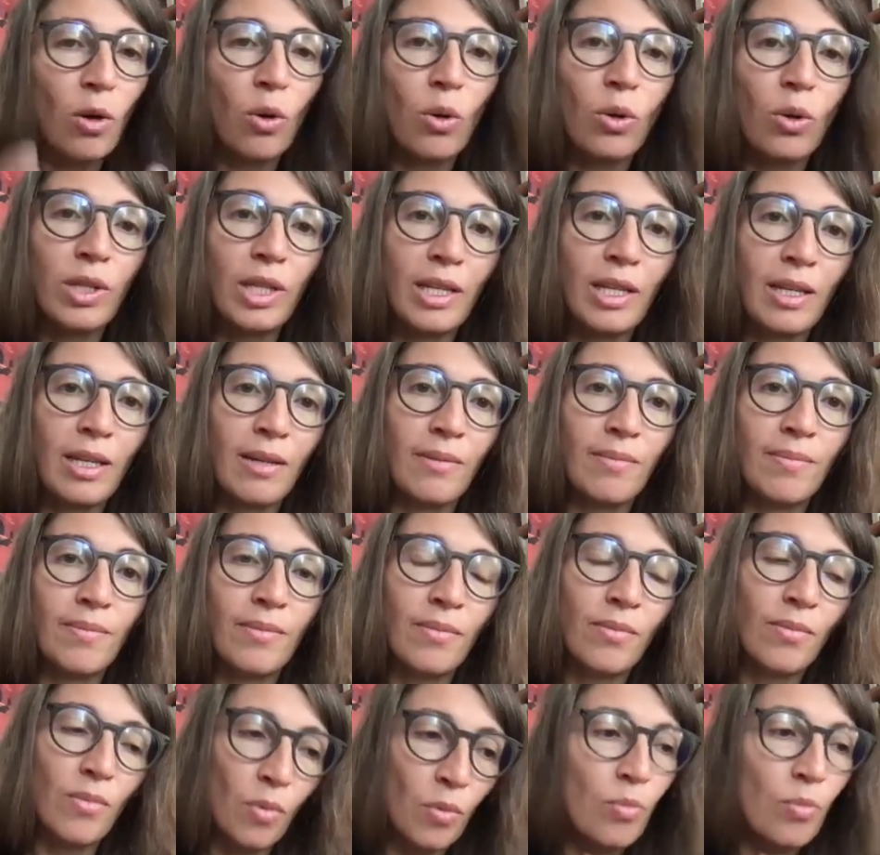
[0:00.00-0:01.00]

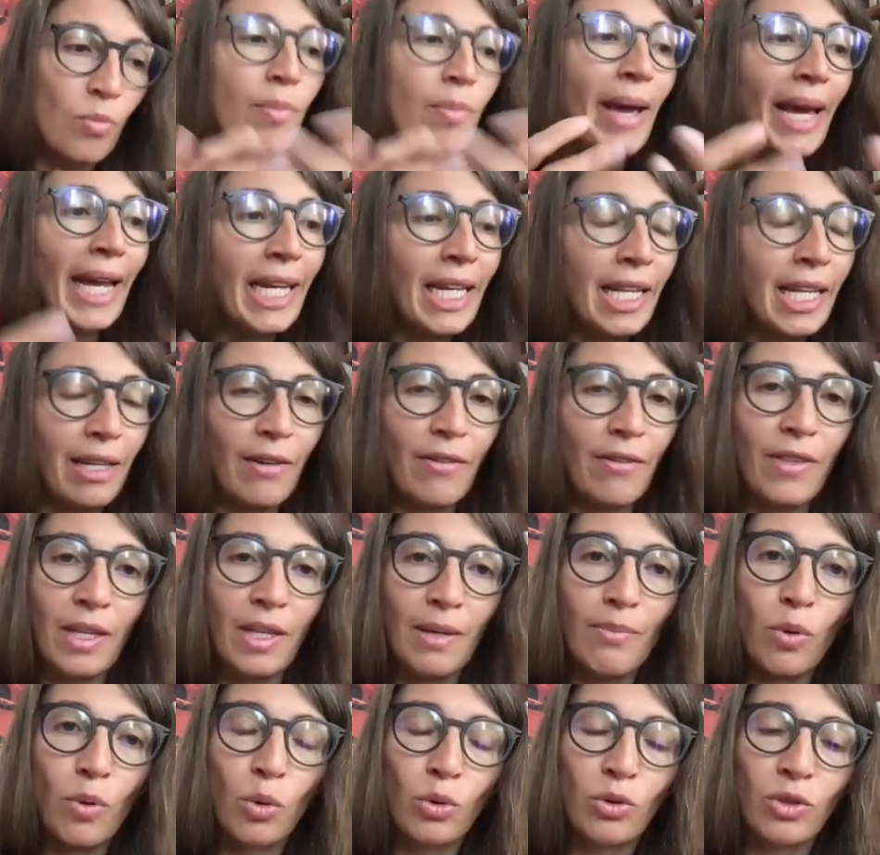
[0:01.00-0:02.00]
many of the
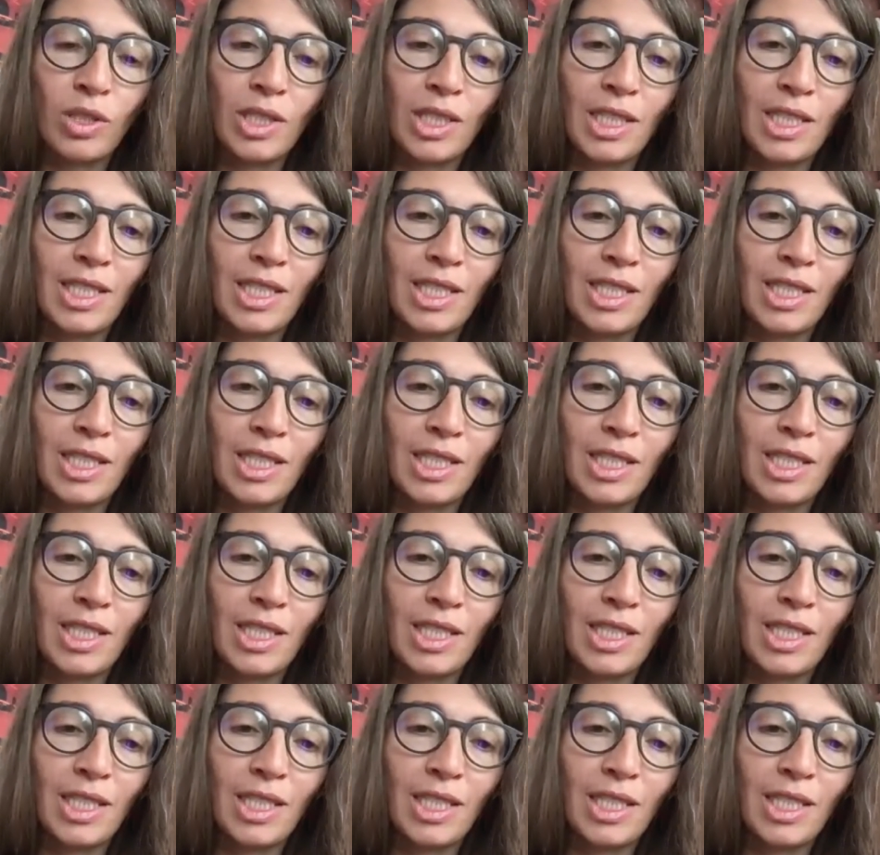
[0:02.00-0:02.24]
important